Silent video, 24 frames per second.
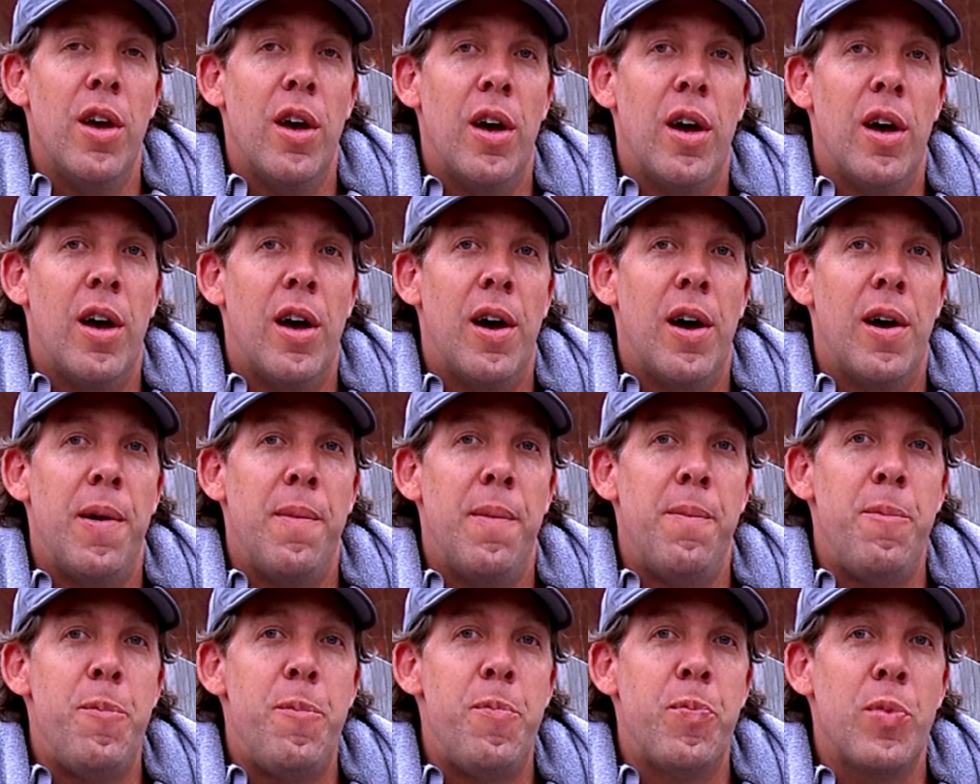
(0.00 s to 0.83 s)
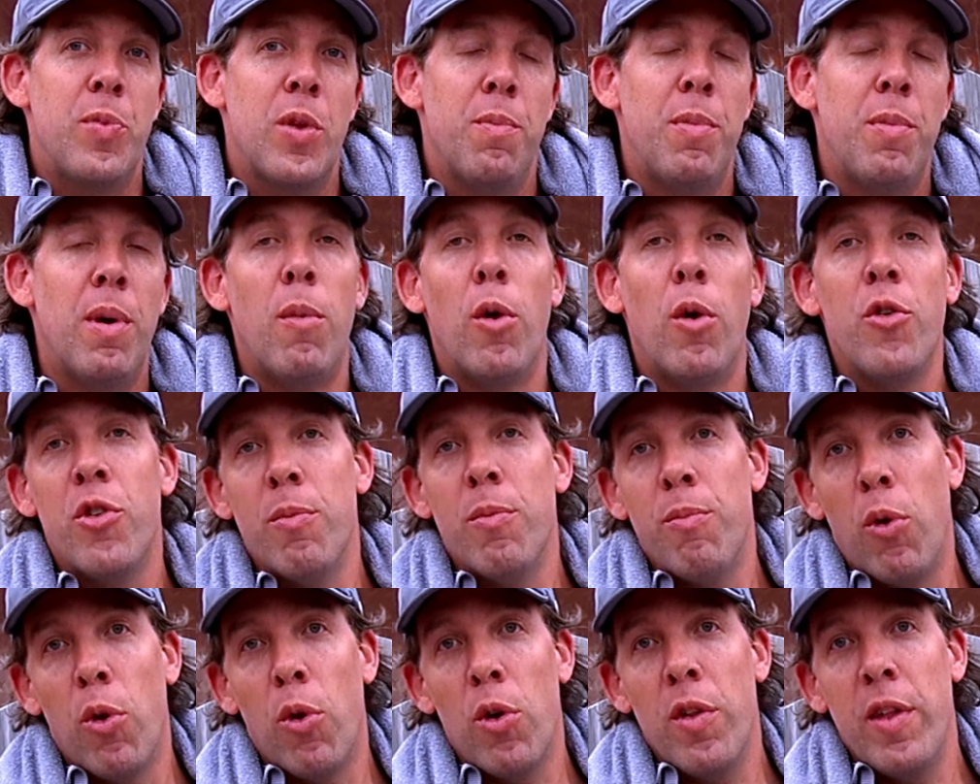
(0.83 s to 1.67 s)
Um, but most
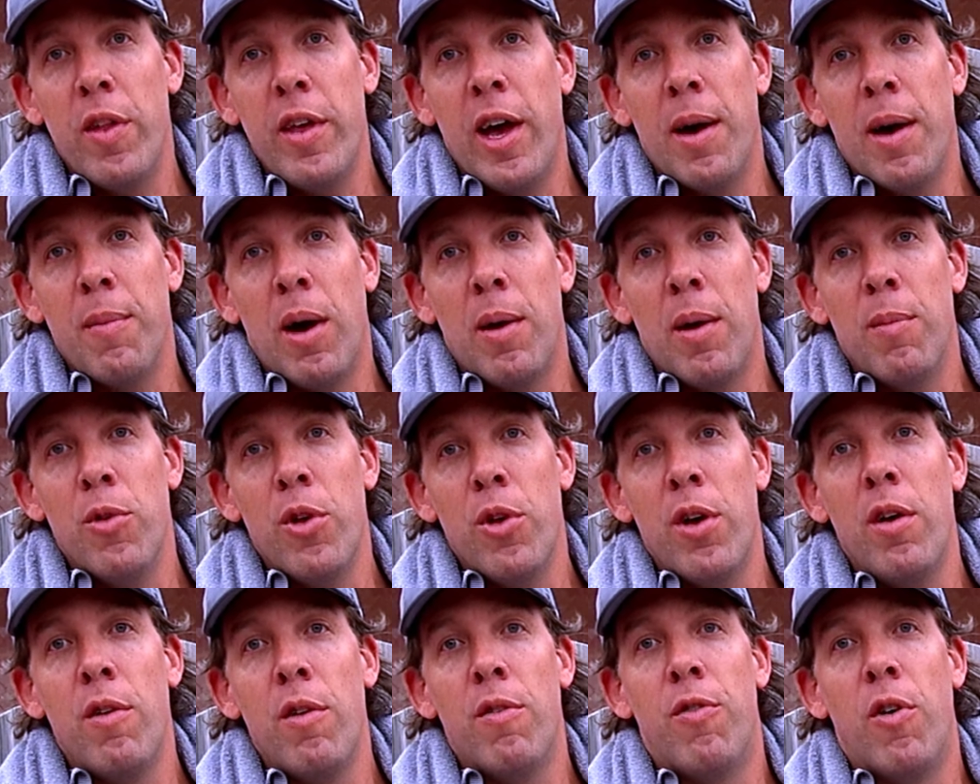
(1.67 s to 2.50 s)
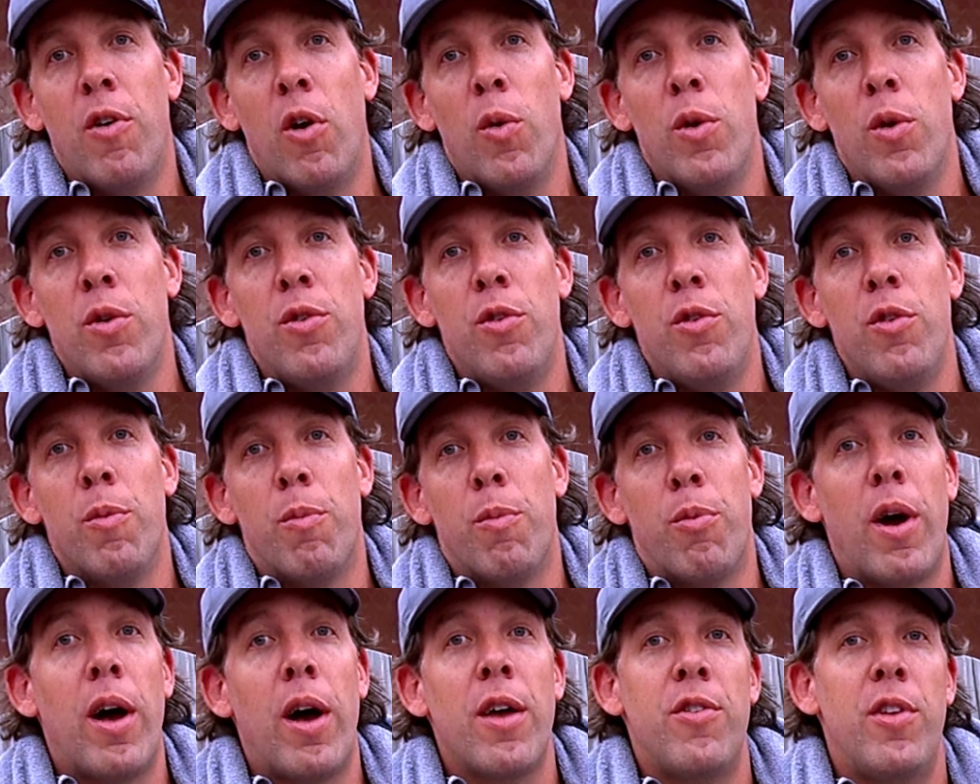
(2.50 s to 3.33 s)
importantly, I'm, I'm, looking forward to the
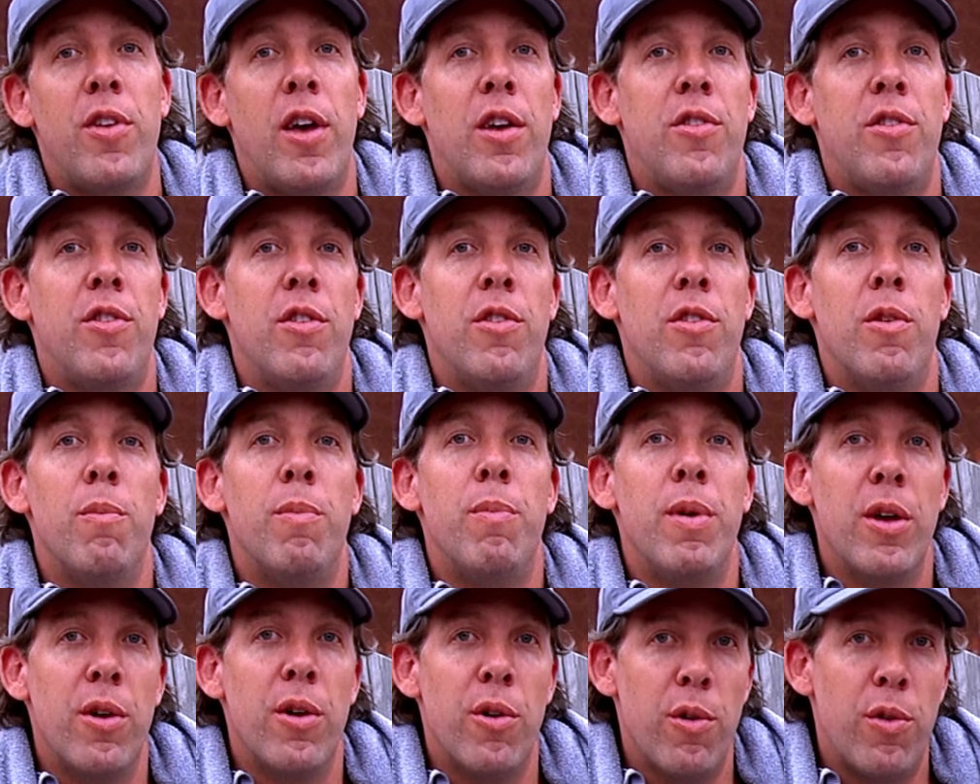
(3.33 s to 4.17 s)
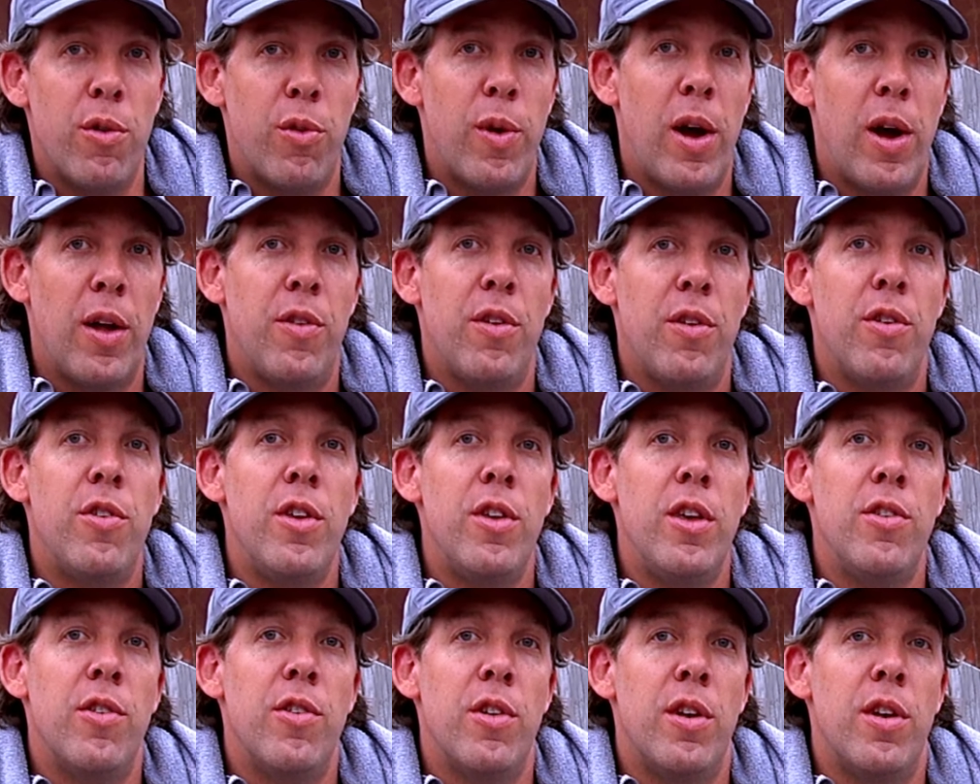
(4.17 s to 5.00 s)
process and to build throughout the
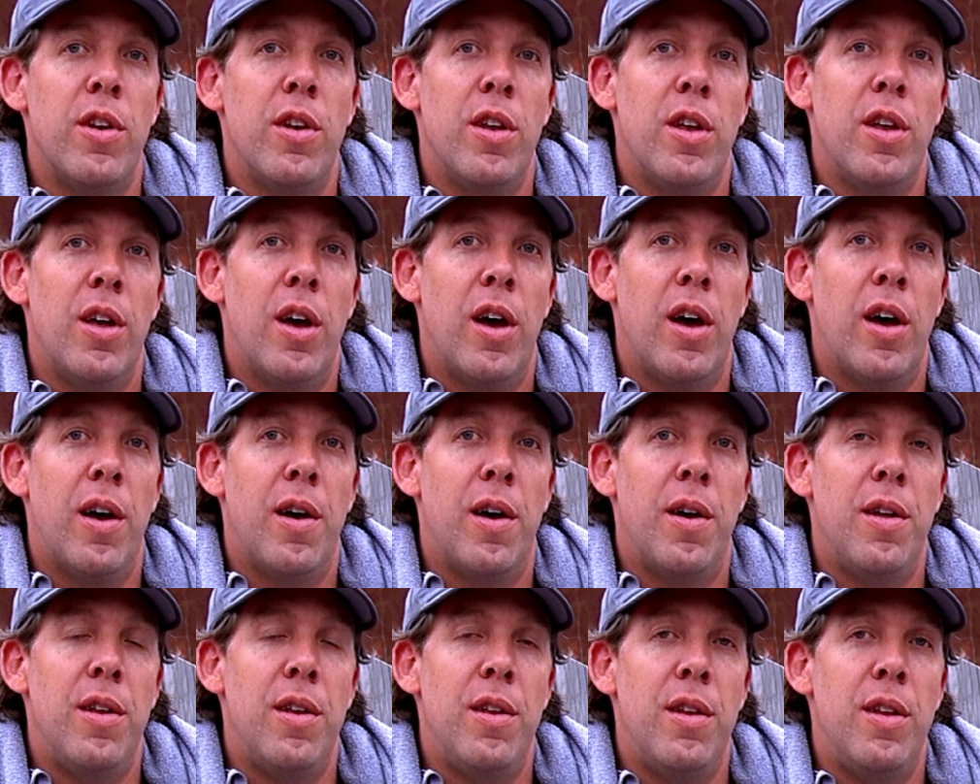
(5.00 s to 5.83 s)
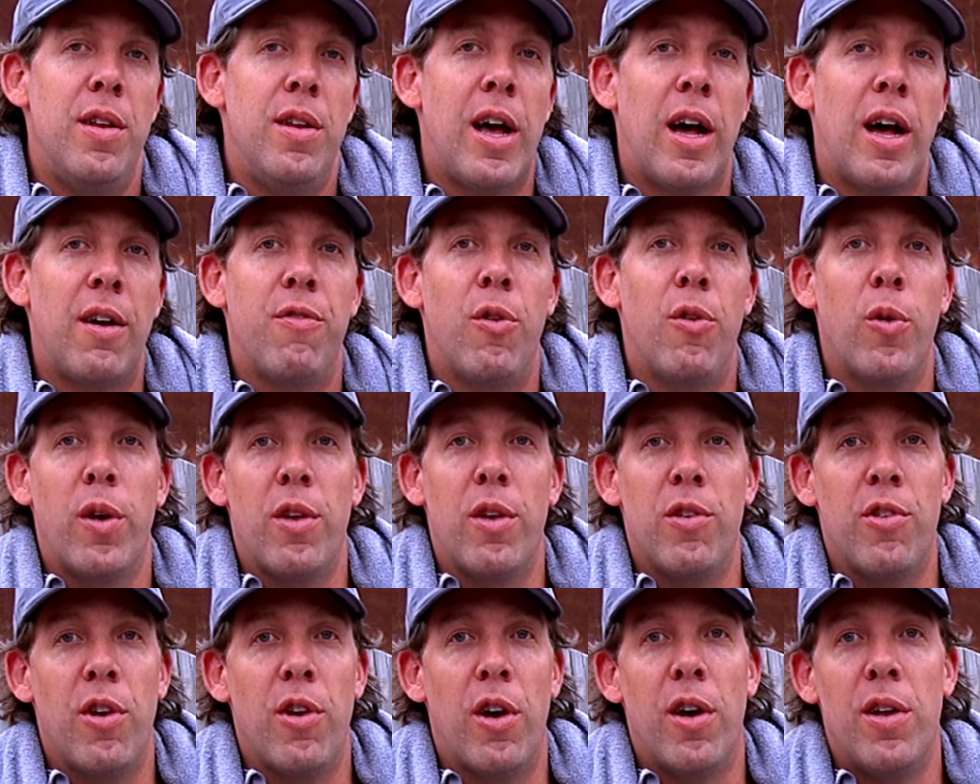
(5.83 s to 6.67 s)
season uh, and not
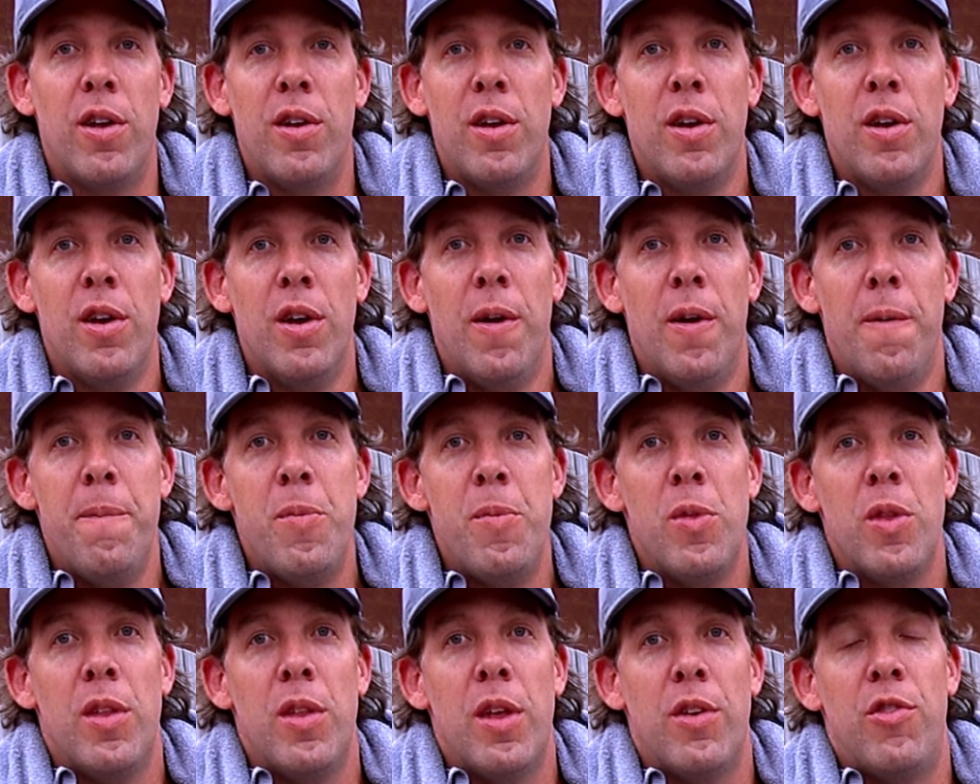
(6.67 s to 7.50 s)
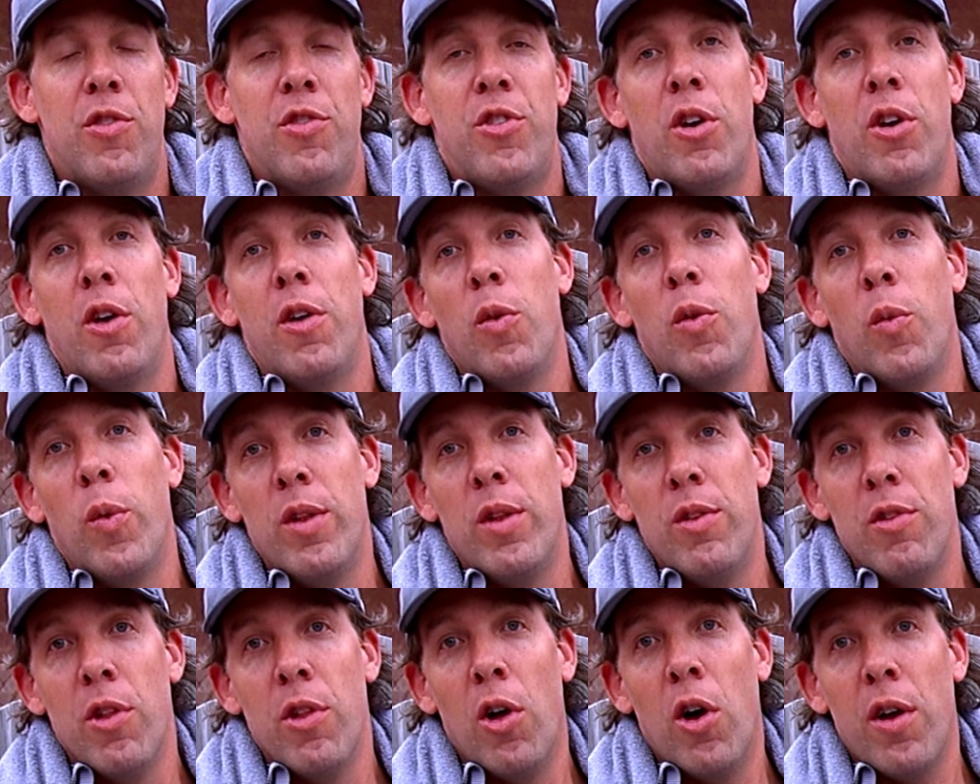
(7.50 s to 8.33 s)
focus on necessarily the
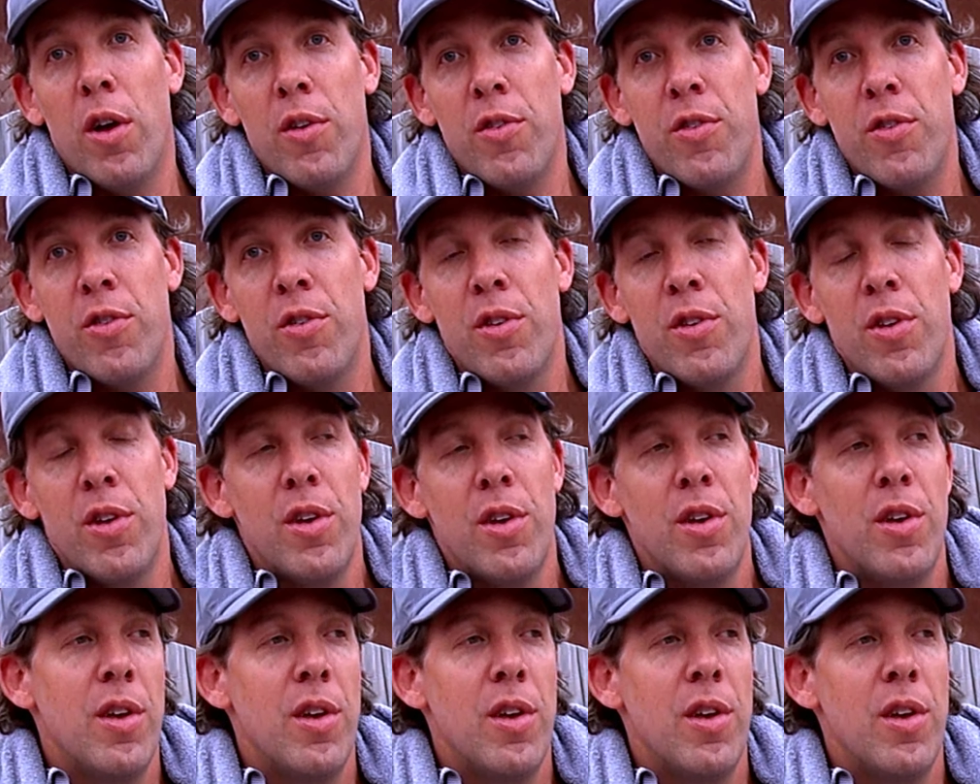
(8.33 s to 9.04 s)
win-loss,